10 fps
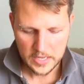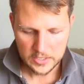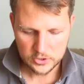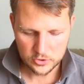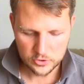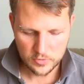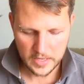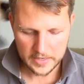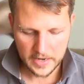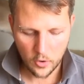to do
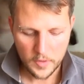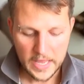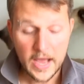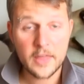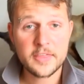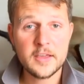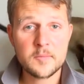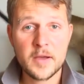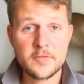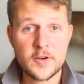that. Now, I
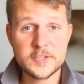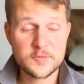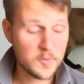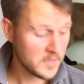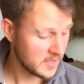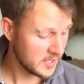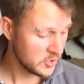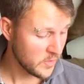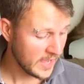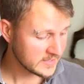think my friends from the
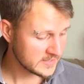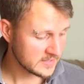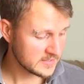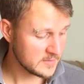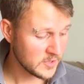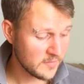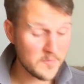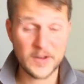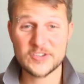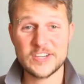US seem to have a
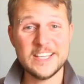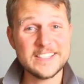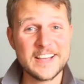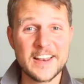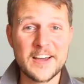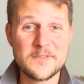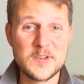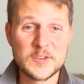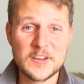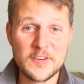much easier life,
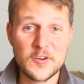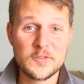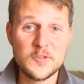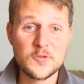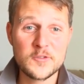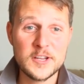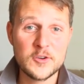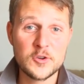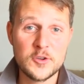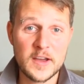because I found a few really
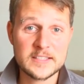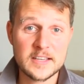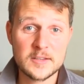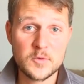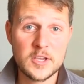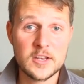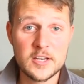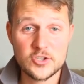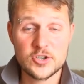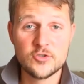cool US sites where you can
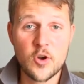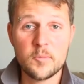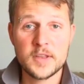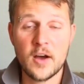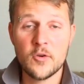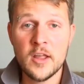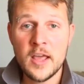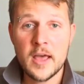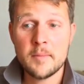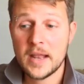literally drop down
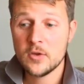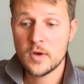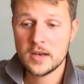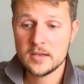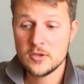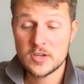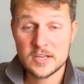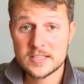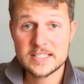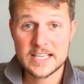a menu and you
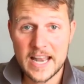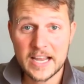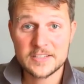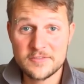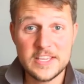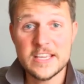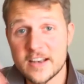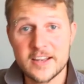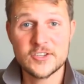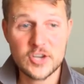can select
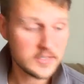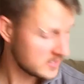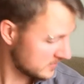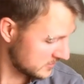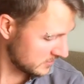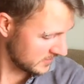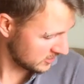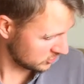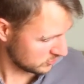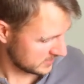vegan and it just gives you
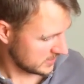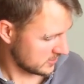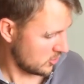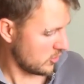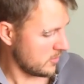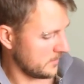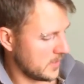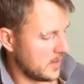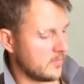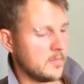vegan shoes. There's Coco,
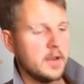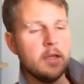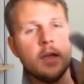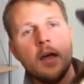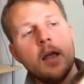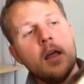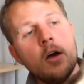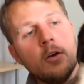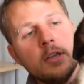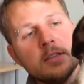everybody.
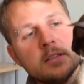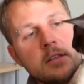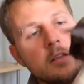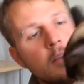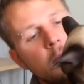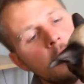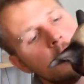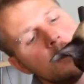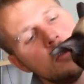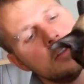Hello, he's still here.
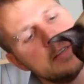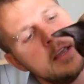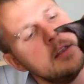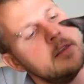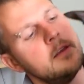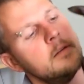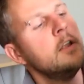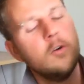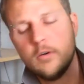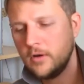You gonna say anything?
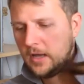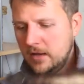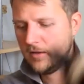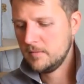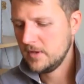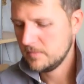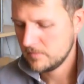No? Okay, let me